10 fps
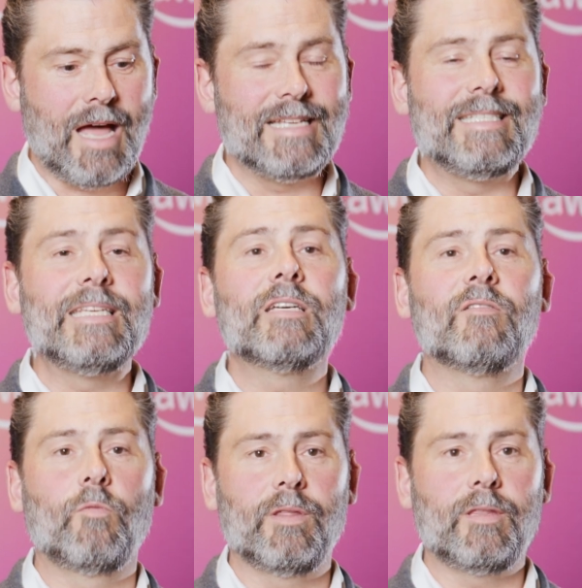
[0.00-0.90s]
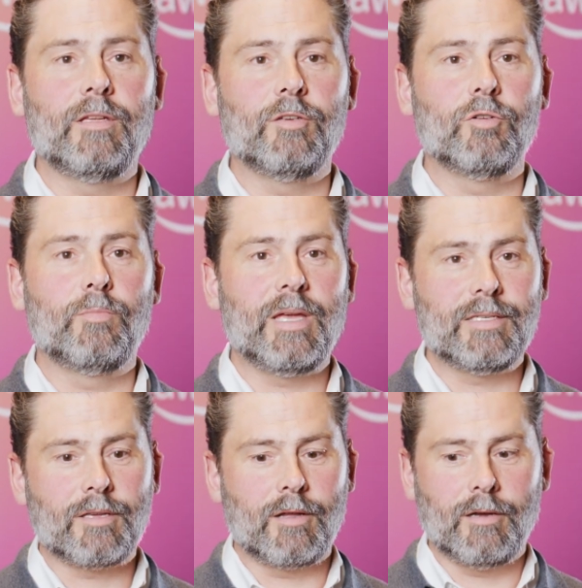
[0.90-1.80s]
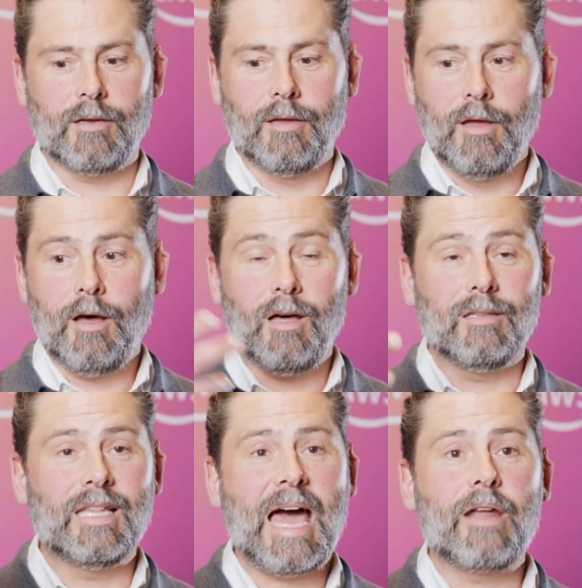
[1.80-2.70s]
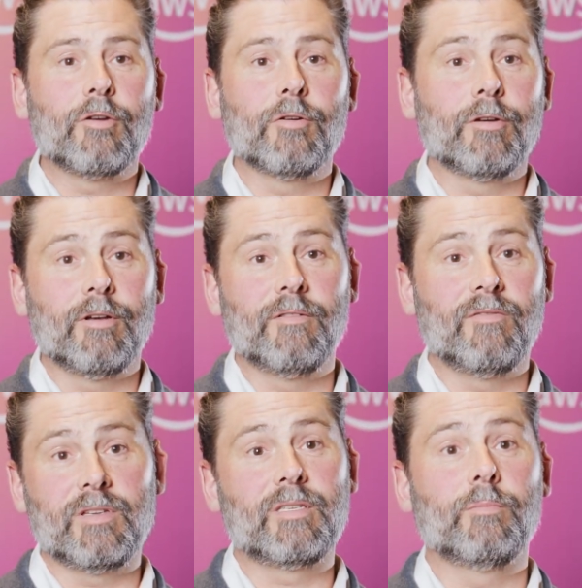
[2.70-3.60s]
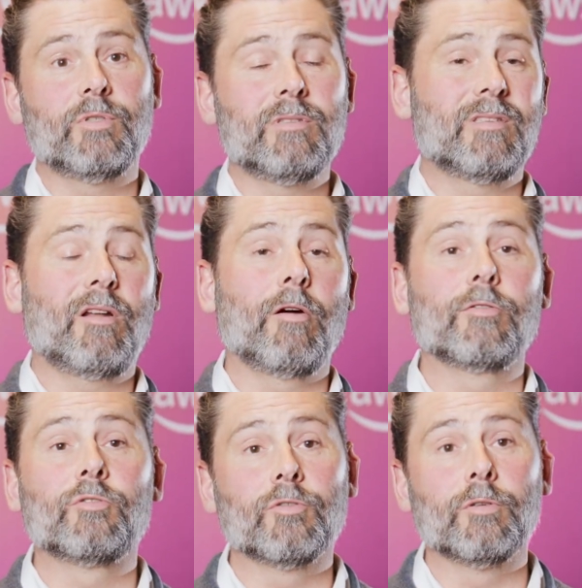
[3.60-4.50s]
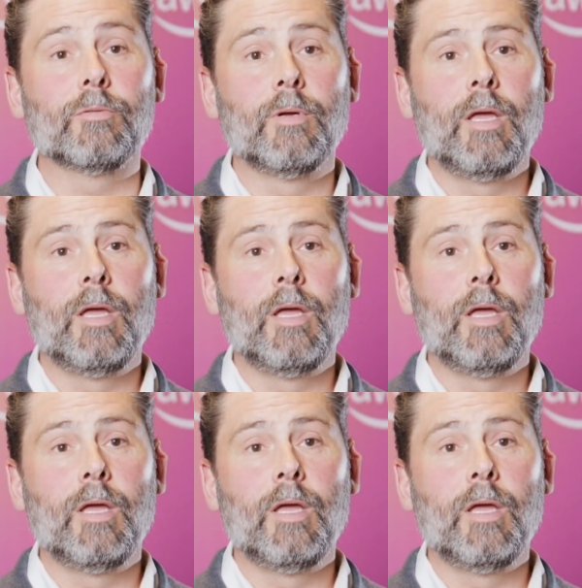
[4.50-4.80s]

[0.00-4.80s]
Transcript: idea of what they do based on a ladder of assumptions that aren't true.